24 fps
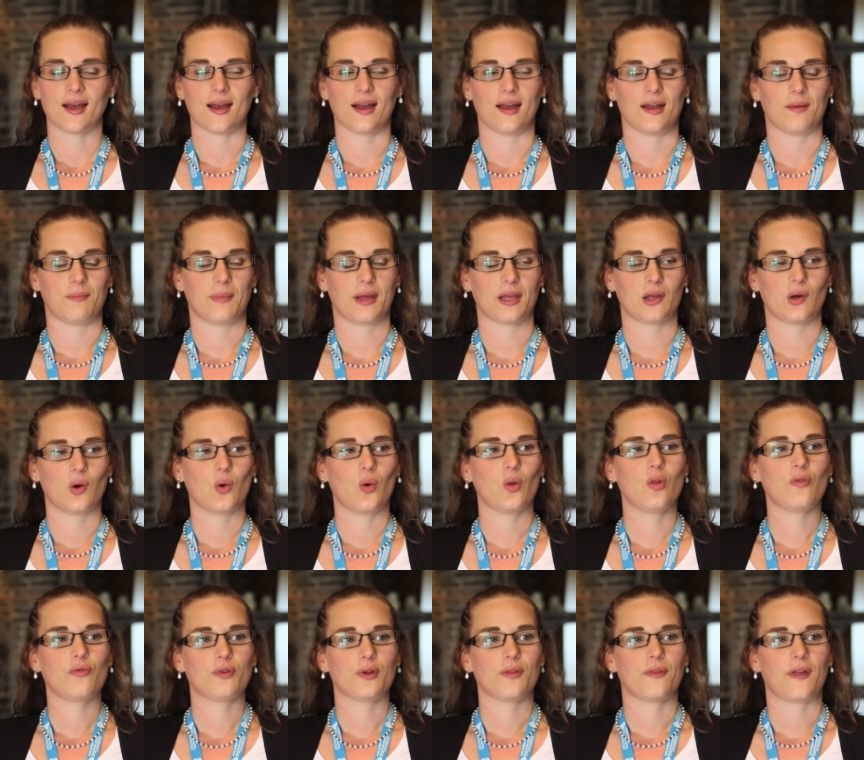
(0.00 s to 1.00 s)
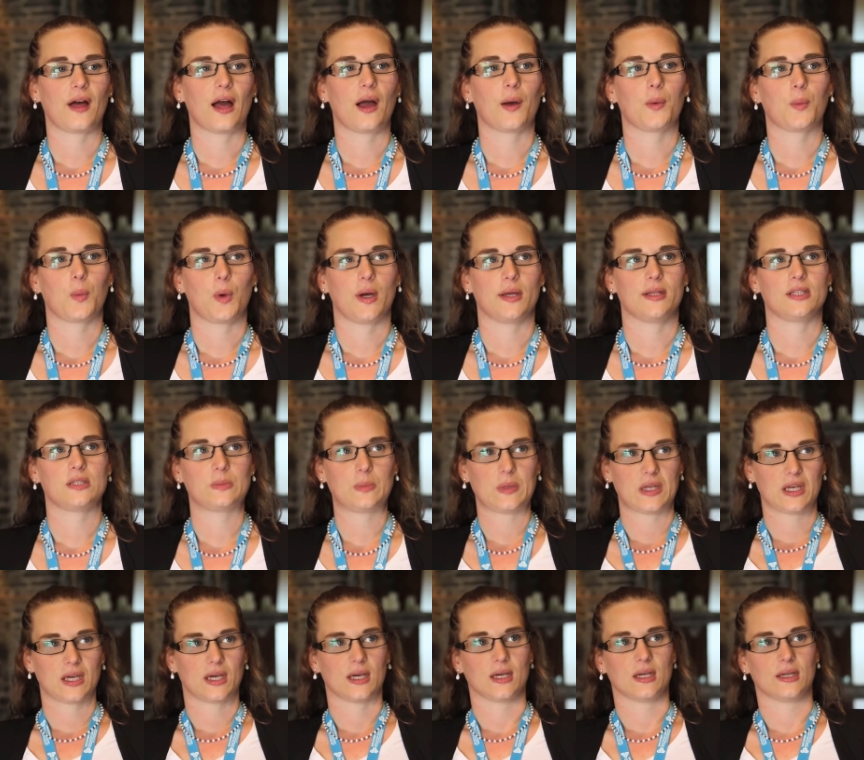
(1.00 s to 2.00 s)
and my goal for that was
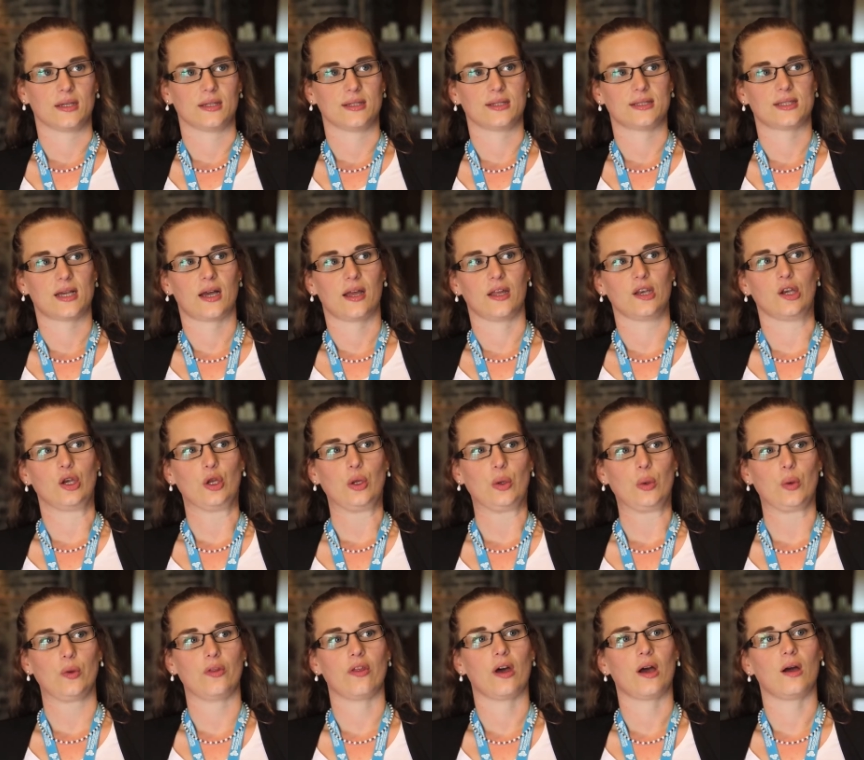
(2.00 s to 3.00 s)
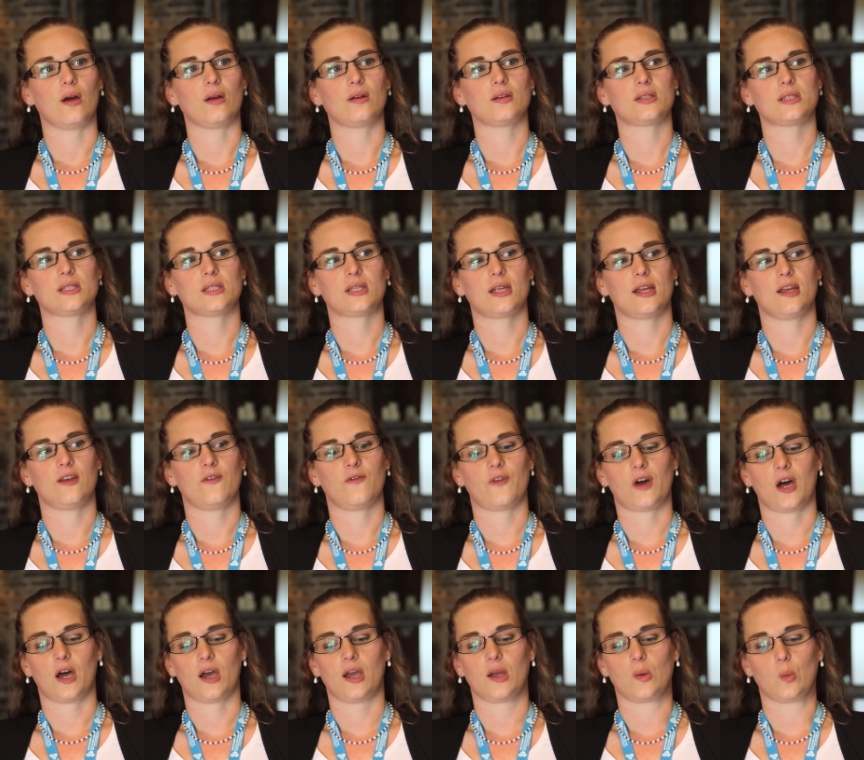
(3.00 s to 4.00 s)
because I knew that if
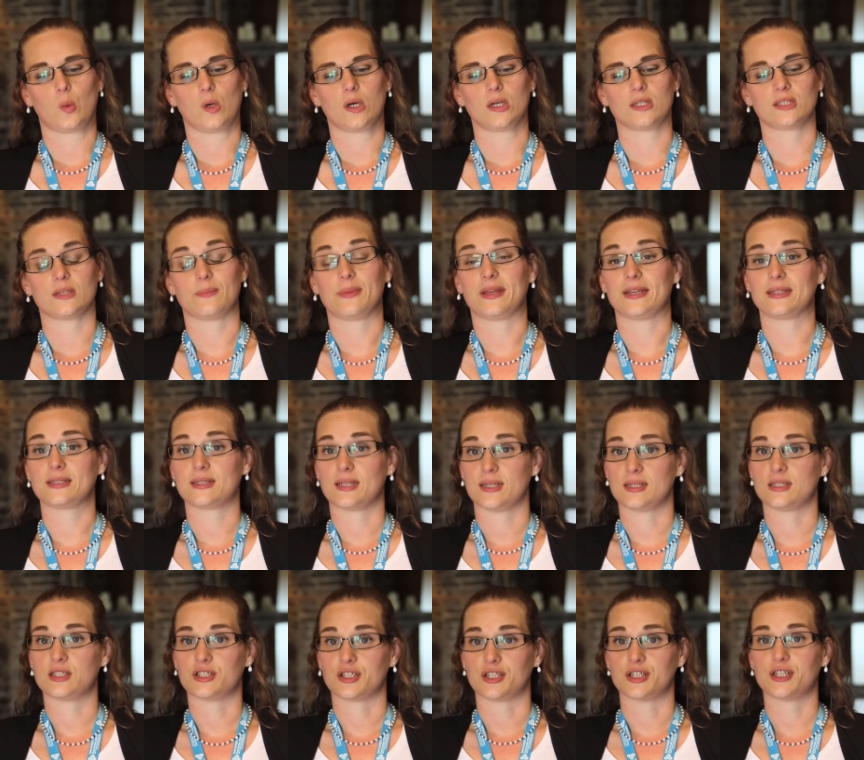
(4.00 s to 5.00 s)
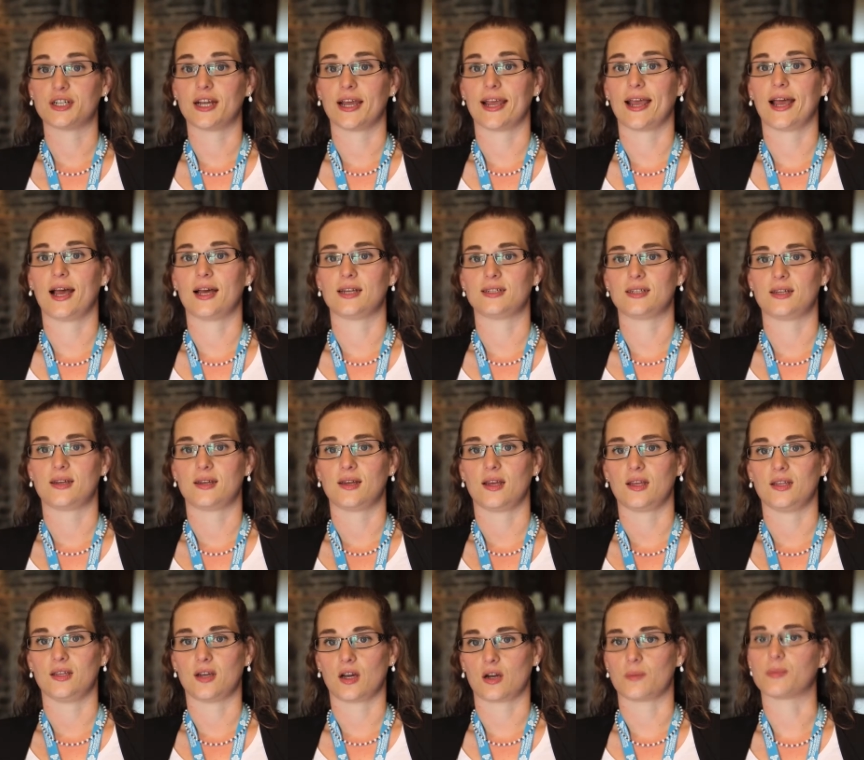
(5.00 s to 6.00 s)
I was a big sister and I had
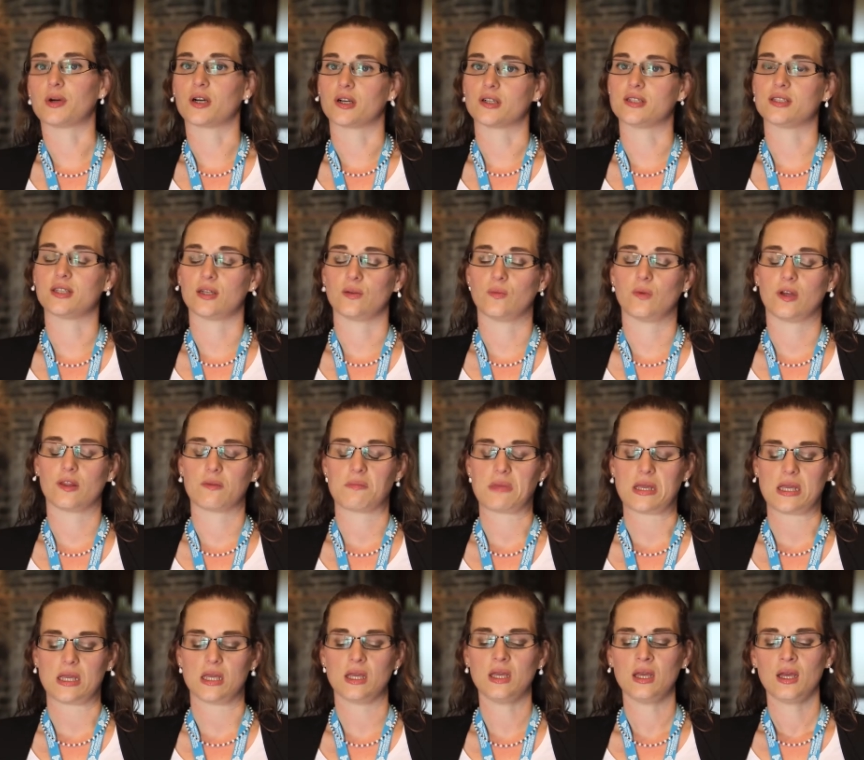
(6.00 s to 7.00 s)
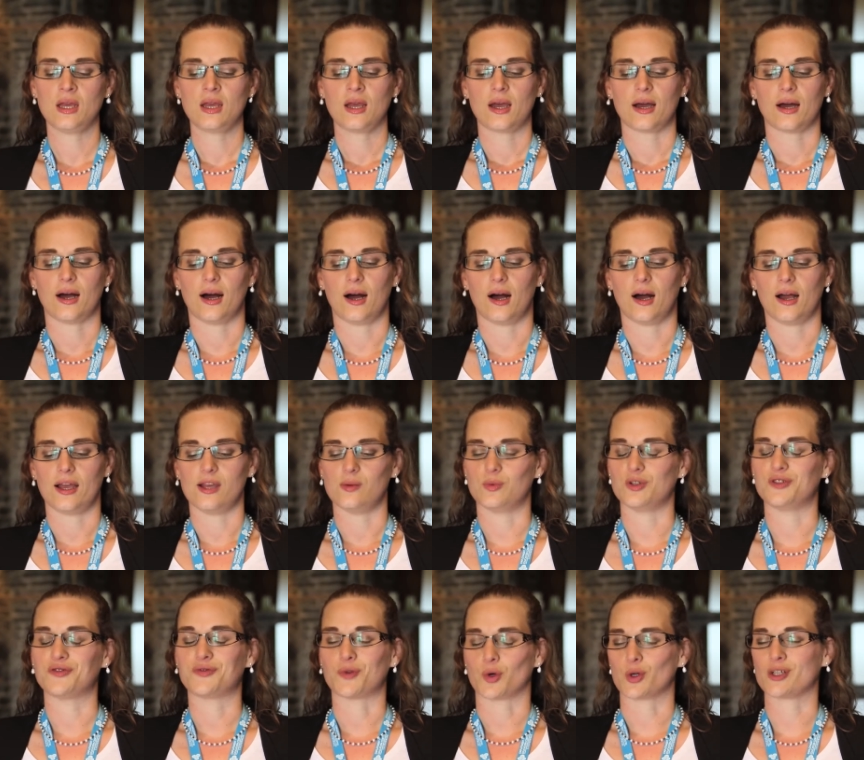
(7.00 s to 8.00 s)
a young person with me, it
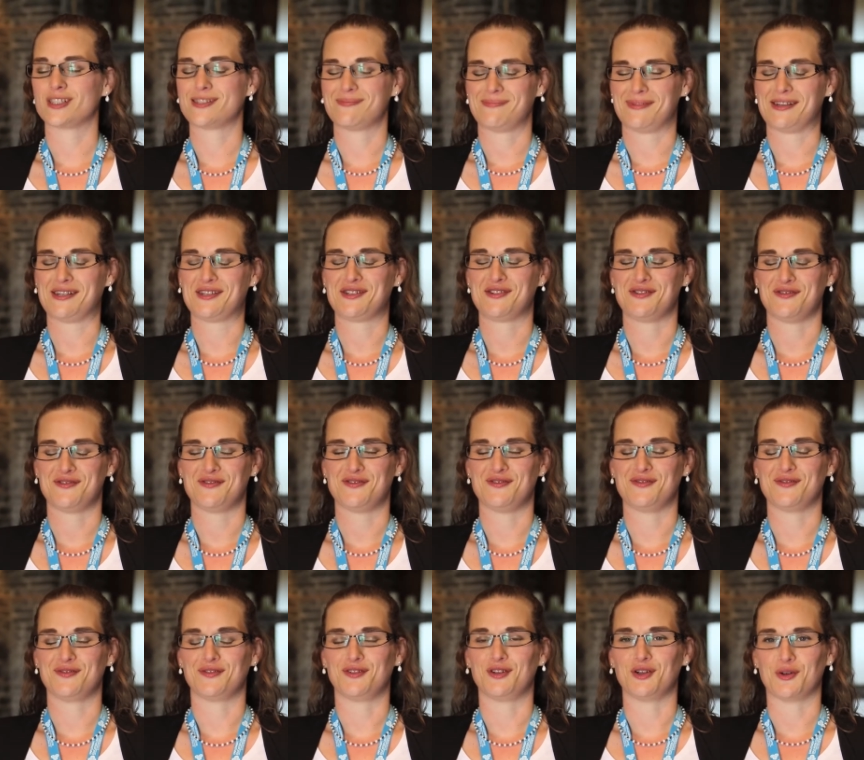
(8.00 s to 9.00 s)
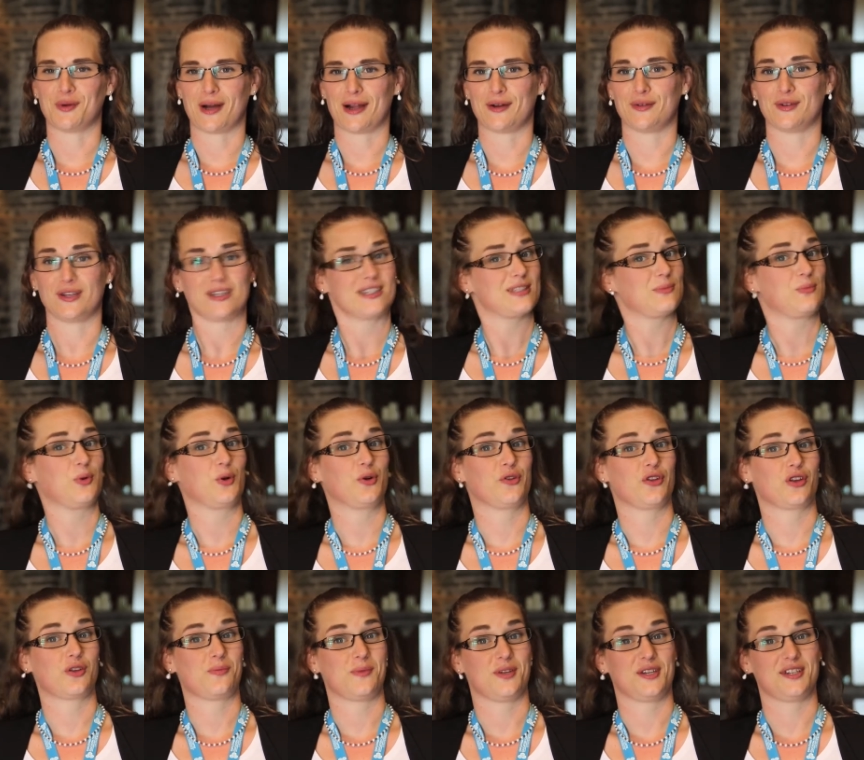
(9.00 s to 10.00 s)
would force me to go out and explore
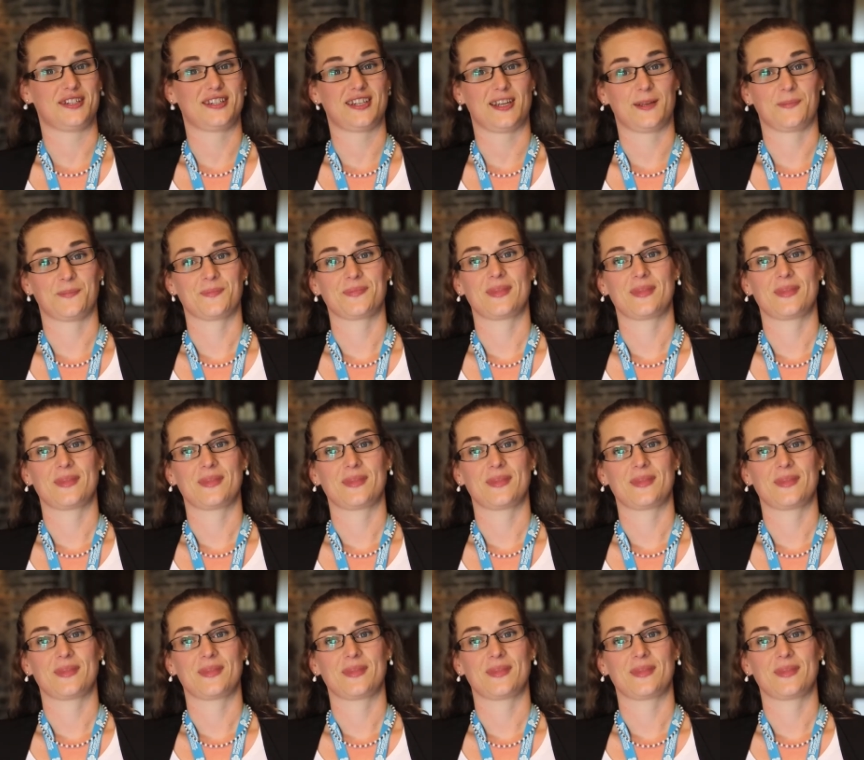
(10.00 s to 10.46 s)
the community.